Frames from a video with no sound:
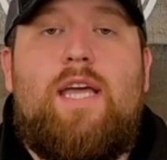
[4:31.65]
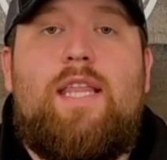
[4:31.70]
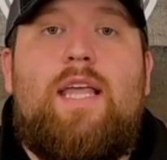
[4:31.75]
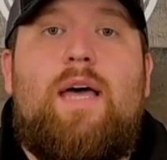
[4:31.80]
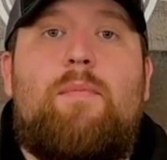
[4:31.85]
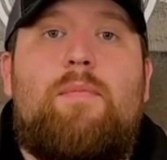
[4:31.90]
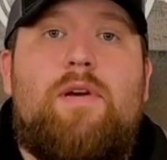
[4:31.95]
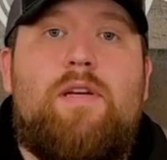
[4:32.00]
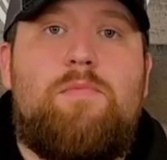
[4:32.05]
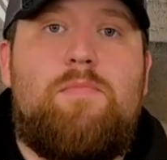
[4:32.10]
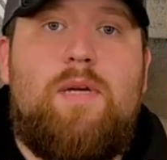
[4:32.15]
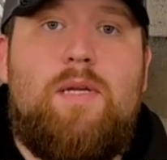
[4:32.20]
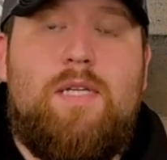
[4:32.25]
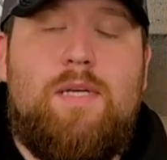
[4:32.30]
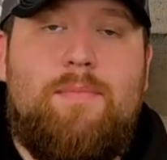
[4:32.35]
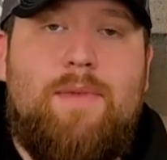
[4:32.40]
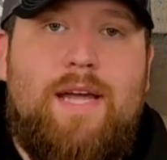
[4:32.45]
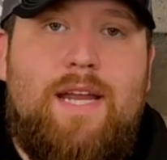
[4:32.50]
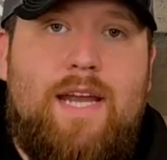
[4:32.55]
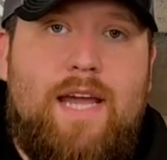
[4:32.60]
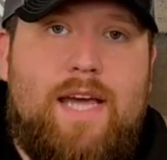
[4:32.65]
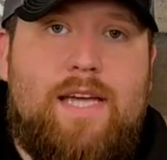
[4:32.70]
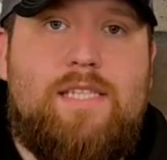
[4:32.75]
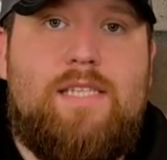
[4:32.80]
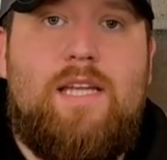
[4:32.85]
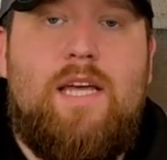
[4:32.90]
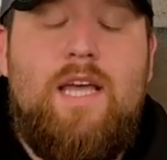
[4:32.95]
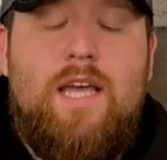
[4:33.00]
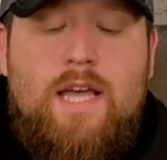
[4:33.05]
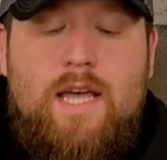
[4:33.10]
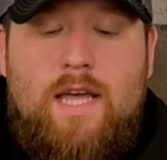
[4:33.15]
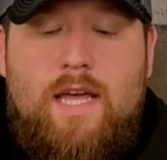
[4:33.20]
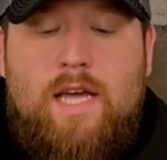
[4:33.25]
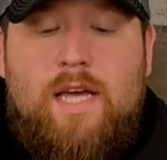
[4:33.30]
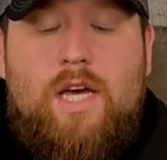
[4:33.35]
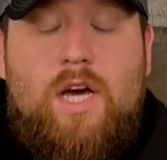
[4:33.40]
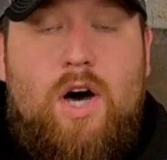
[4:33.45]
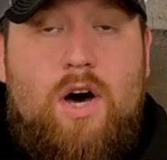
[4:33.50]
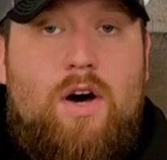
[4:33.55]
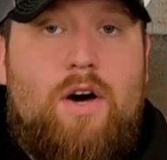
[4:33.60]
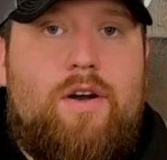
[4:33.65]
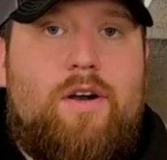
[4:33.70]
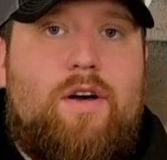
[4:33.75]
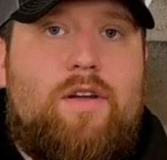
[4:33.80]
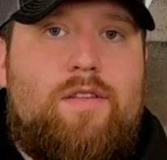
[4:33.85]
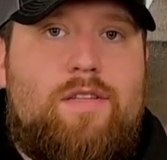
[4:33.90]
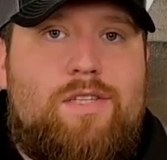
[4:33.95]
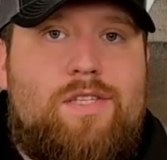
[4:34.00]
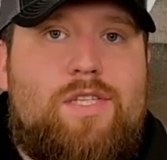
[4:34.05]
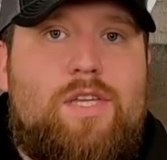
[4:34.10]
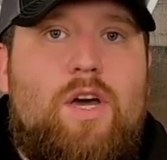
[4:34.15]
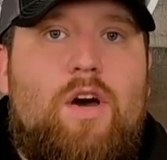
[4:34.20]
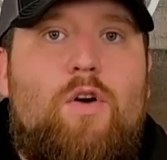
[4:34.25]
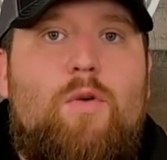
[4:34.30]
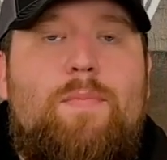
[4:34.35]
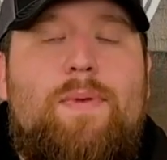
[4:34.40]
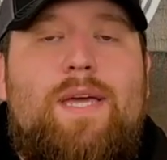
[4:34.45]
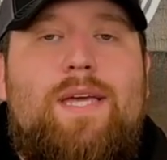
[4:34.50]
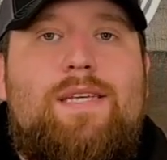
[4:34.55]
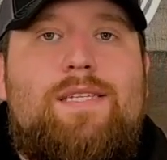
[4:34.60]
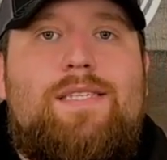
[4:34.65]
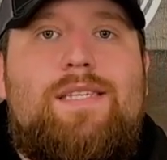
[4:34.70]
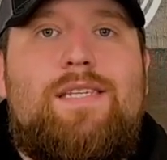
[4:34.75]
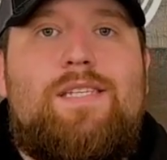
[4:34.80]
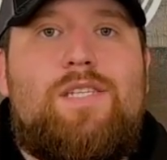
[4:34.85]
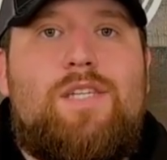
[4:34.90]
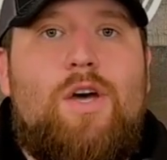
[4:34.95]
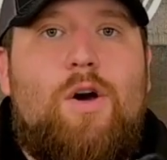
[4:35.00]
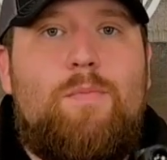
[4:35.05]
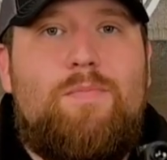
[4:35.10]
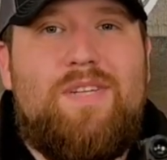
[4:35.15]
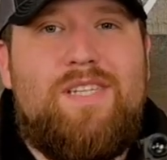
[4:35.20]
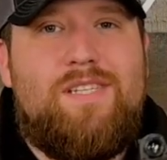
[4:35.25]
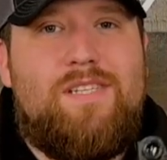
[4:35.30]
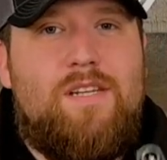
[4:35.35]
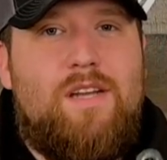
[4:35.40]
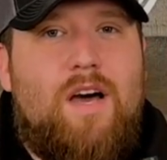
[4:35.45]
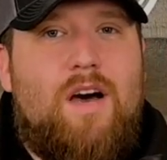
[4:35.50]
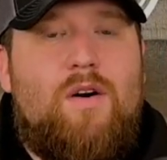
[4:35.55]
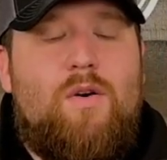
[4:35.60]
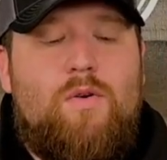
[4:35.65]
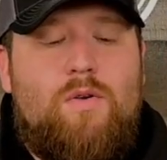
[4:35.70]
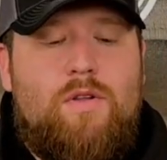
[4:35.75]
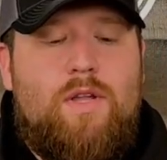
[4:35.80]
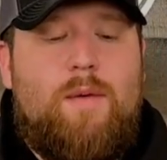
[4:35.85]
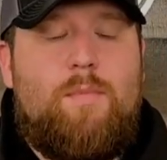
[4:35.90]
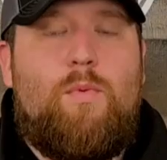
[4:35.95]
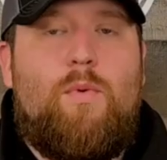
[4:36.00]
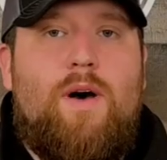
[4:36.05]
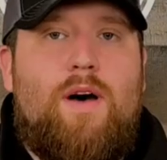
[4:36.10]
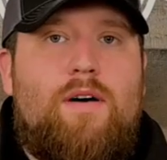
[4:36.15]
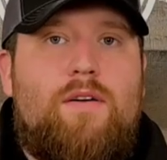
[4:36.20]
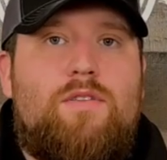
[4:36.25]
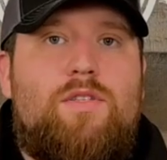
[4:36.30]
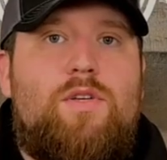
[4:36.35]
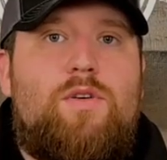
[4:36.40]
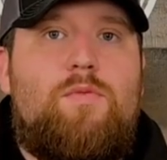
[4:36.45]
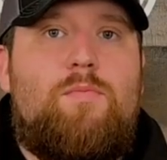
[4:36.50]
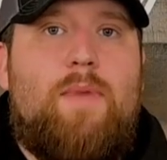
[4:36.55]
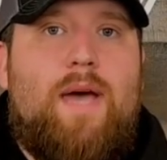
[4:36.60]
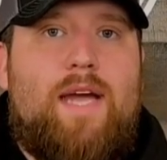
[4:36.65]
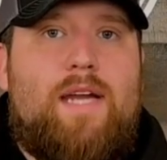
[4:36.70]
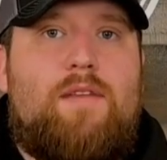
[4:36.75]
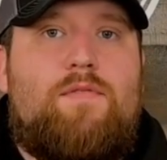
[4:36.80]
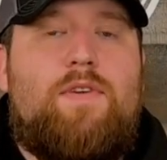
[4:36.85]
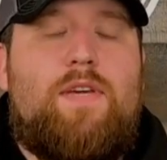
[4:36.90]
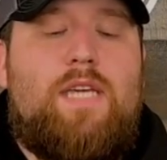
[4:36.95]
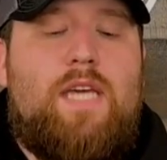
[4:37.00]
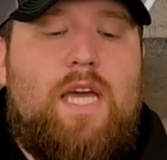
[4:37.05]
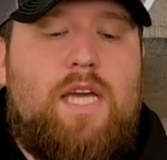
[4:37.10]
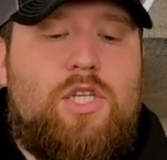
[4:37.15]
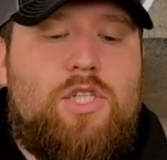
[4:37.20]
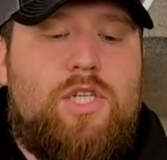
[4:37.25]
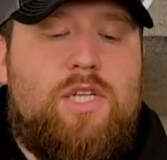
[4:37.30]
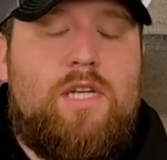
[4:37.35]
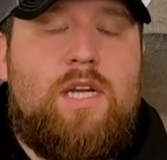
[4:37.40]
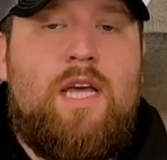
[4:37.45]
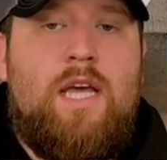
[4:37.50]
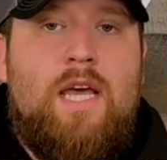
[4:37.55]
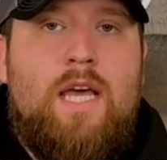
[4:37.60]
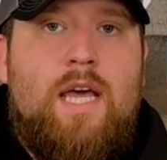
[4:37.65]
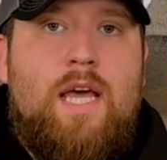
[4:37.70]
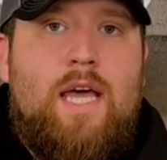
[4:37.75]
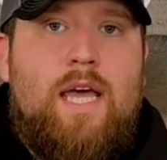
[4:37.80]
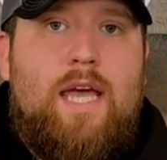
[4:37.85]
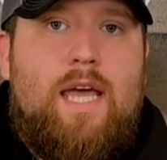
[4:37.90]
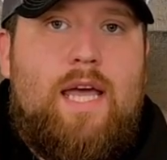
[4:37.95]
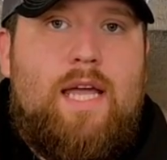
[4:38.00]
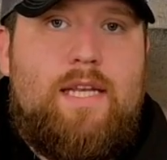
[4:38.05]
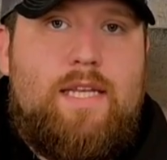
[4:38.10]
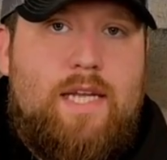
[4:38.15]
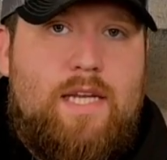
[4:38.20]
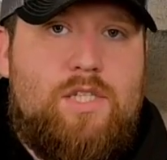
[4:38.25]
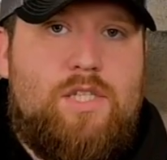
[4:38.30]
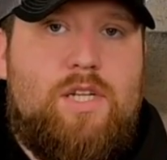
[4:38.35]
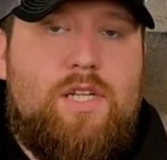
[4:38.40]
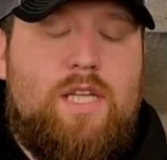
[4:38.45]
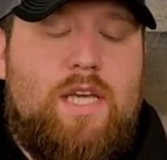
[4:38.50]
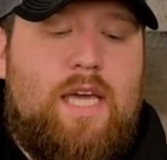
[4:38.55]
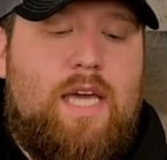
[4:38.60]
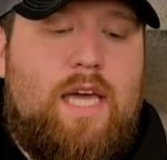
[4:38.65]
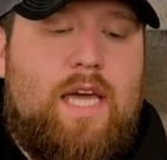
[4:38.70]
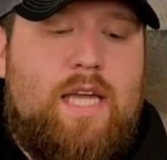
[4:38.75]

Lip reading: And that brings me to my next con on this scope is this scope does not hold up well to magnification digitally.